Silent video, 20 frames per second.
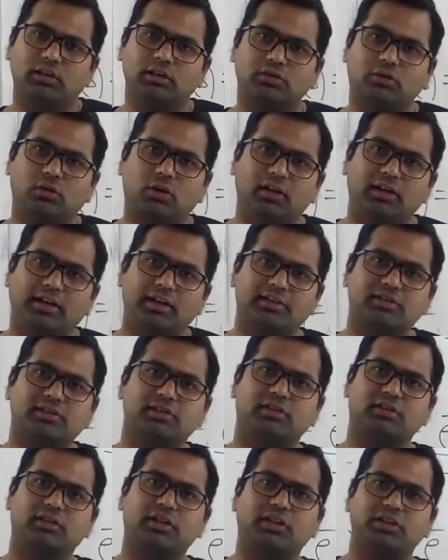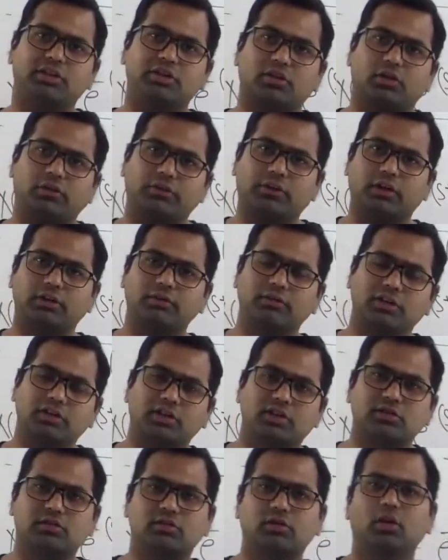is called as the region of
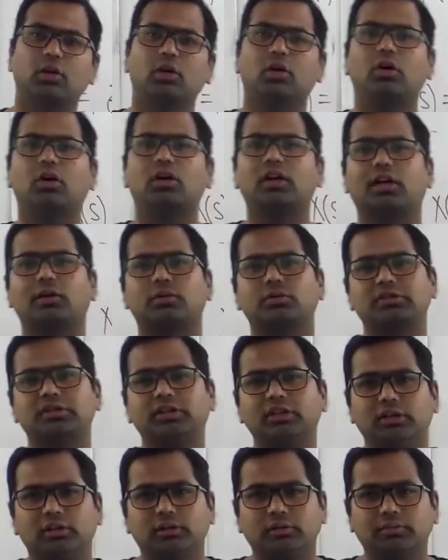convergence or ROC.